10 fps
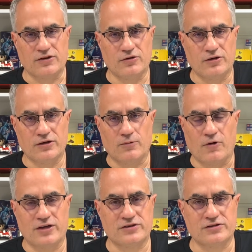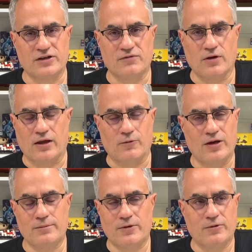You end up watching stuff, and you're like, why
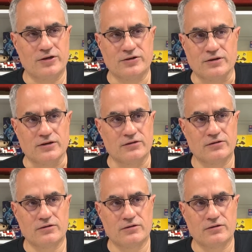am I watching this?